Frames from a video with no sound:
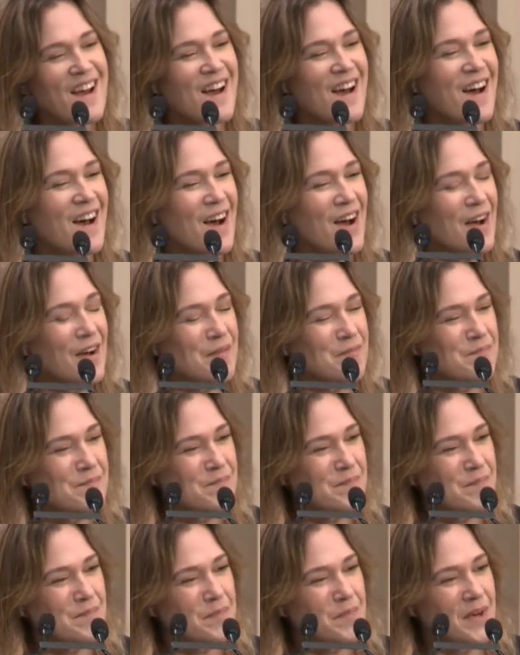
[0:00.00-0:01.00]

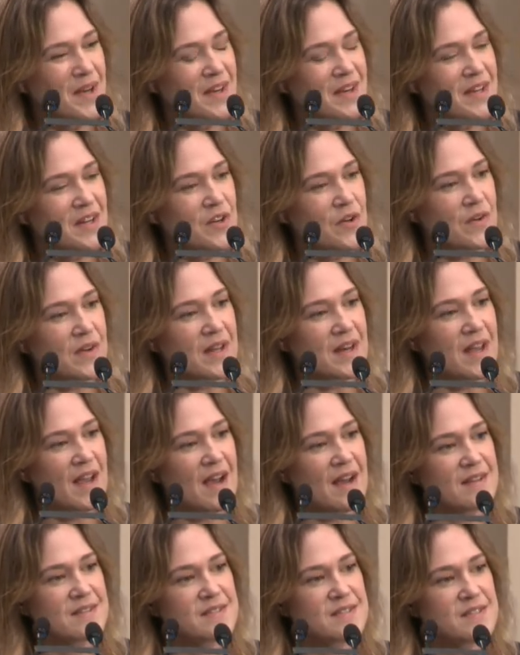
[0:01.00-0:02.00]
But, you know, it
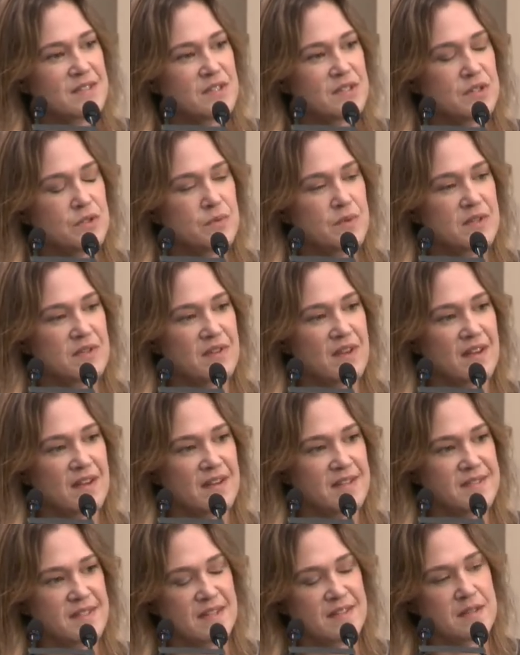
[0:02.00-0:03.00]
has to do with, like
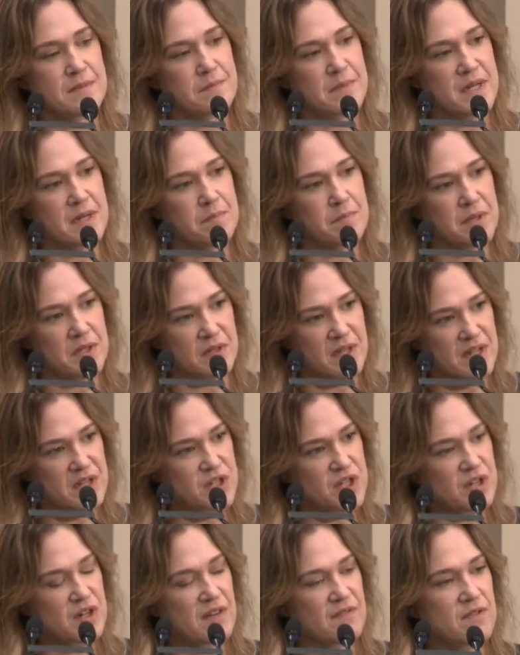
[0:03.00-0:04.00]
I said, the
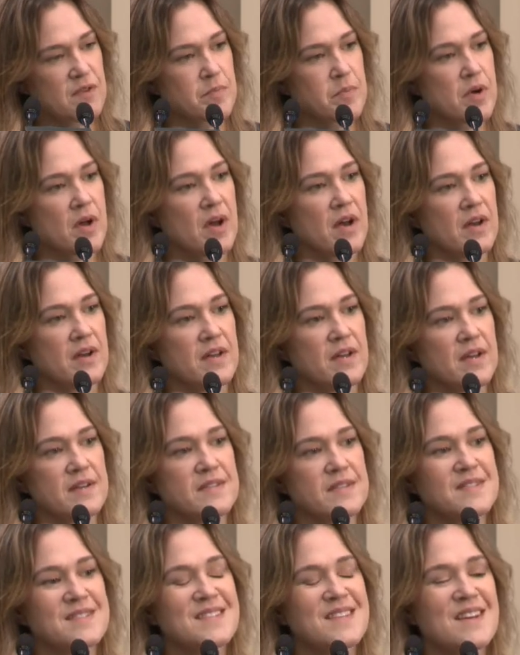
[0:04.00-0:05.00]
manipulation of the
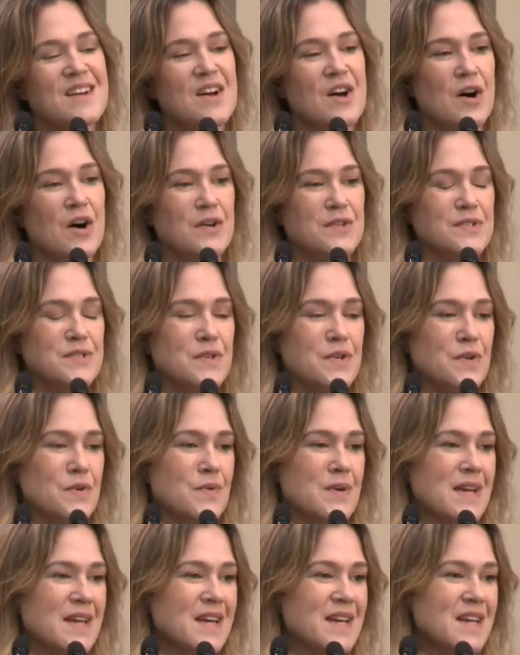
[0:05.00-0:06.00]
products. Also,
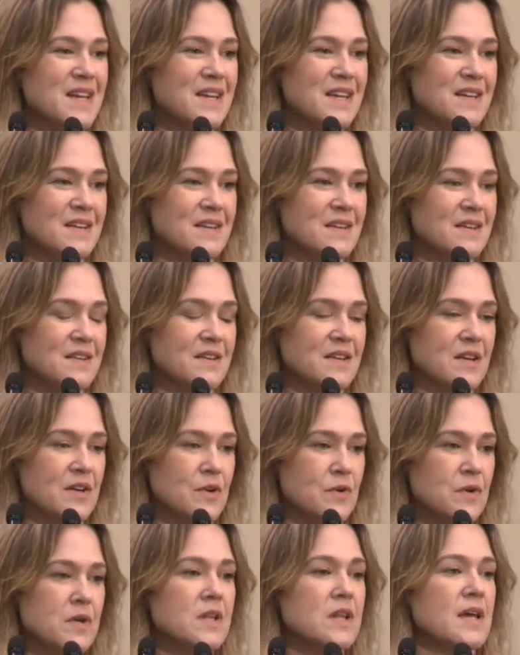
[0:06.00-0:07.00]
any, you
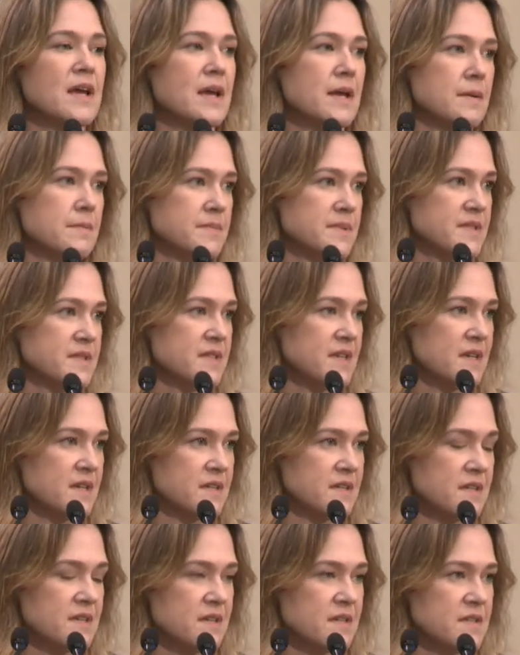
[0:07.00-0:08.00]
know, claims that
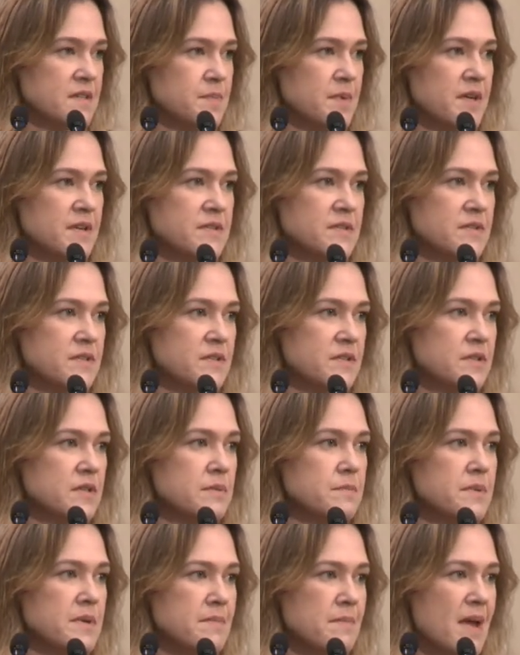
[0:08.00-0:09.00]
a sponsor
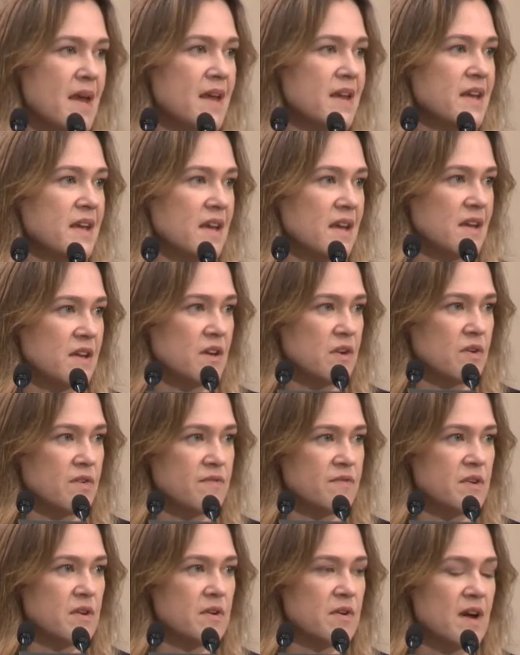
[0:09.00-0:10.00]
could be making, you know,
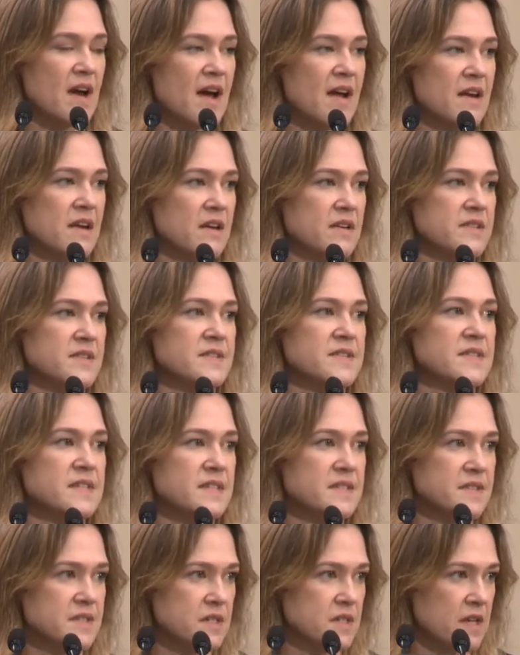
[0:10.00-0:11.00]
if they're adding a
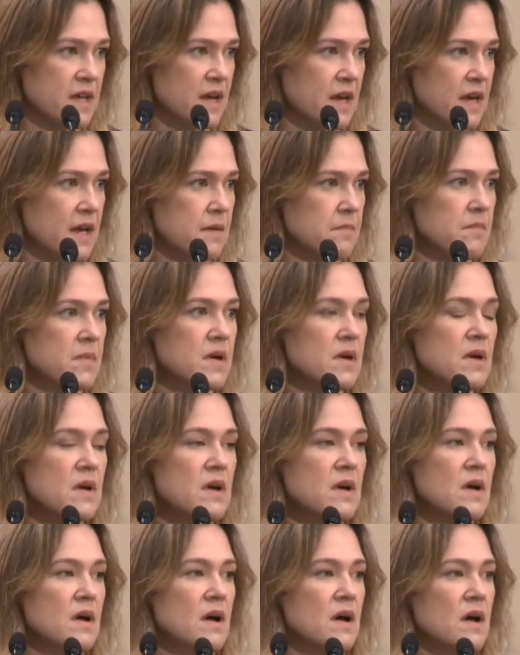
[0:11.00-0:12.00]
disease claim,
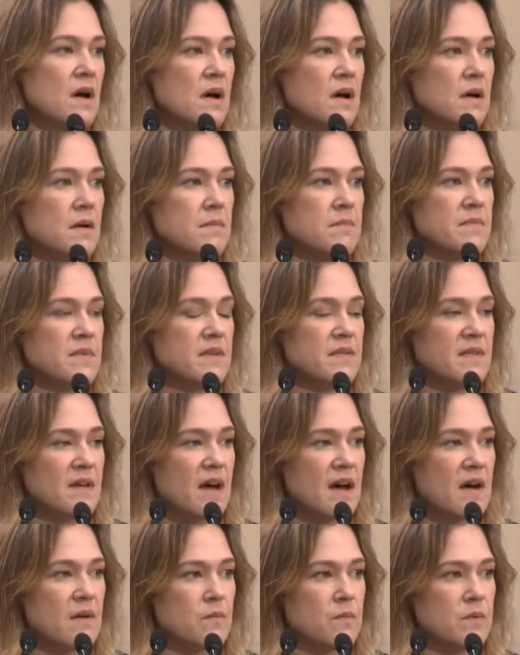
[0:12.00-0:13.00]
then
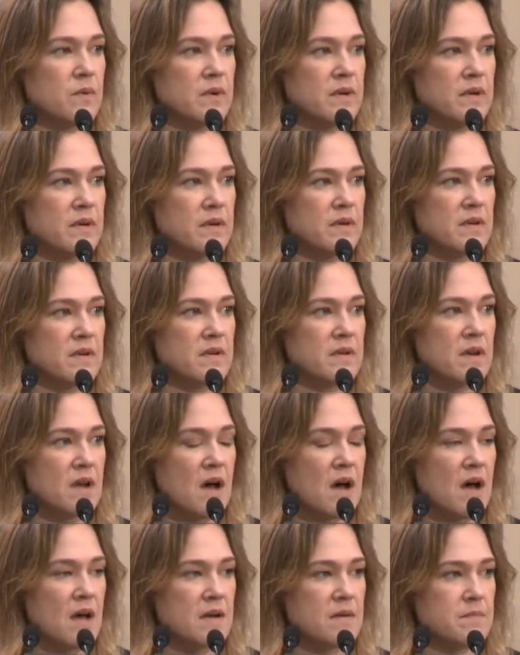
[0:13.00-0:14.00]
that would
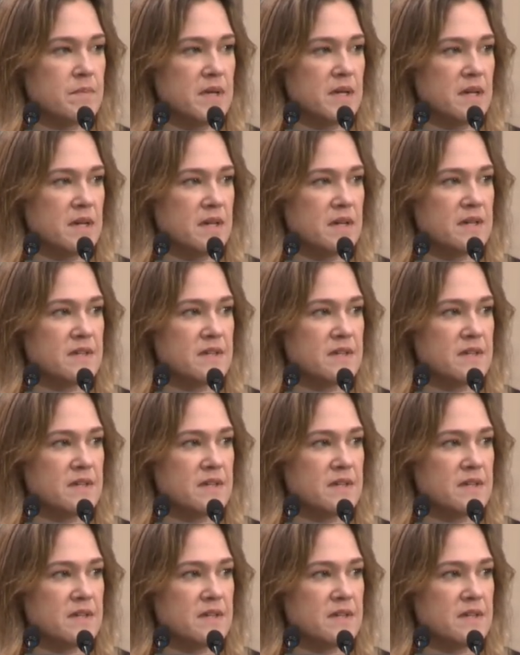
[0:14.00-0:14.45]
not be